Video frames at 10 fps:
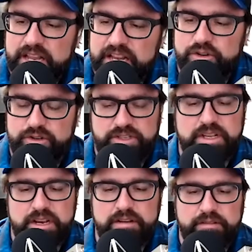
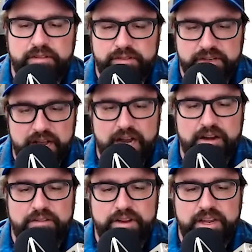interested in
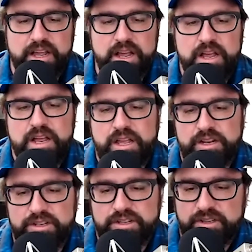photography
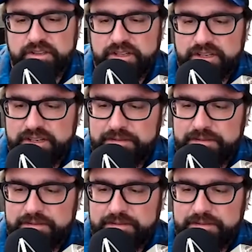can just